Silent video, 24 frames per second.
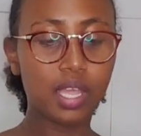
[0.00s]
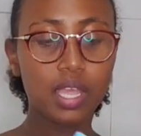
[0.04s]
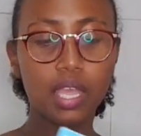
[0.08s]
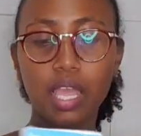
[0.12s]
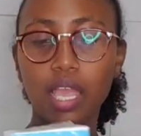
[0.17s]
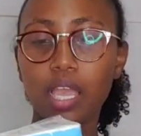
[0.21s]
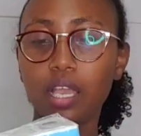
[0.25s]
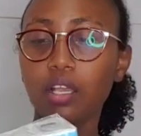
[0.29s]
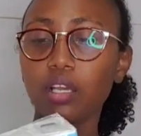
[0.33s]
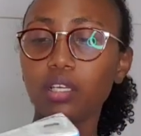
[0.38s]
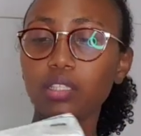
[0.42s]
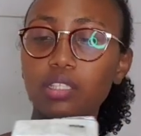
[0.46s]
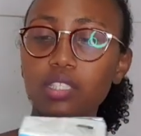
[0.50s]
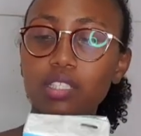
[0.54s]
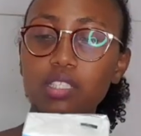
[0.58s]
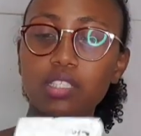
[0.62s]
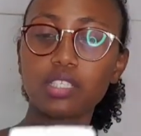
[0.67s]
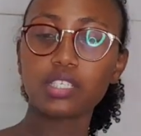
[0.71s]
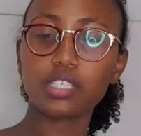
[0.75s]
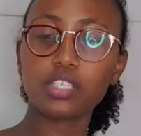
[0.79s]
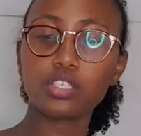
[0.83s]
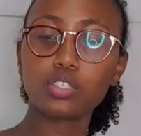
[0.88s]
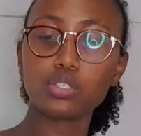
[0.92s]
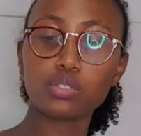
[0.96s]
I got this
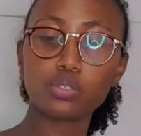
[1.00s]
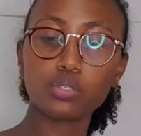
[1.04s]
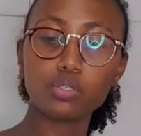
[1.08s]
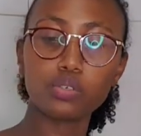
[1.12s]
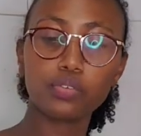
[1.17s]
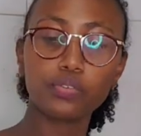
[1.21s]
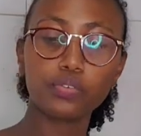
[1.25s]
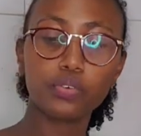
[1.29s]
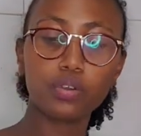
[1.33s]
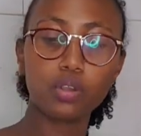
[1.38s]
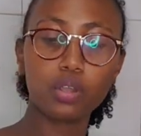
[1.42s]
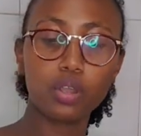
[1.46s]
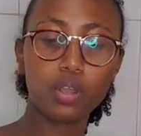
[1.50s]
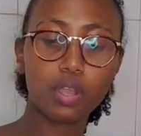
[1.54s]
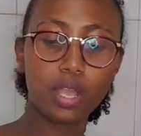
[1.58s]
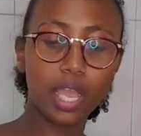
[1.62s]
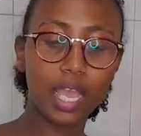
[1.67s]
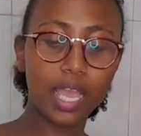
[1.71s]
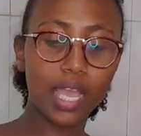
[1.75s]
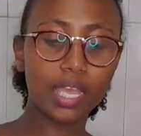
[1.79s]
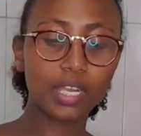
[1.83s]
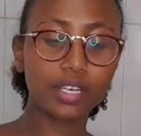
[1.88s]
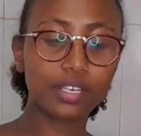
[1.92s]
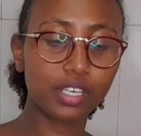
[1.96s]
tissue for
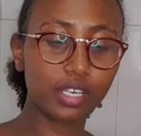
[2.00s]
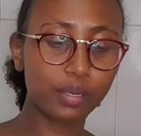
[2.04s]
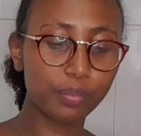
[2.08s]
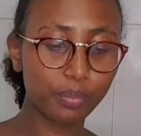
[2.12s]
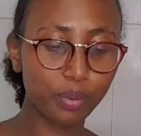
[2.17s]
100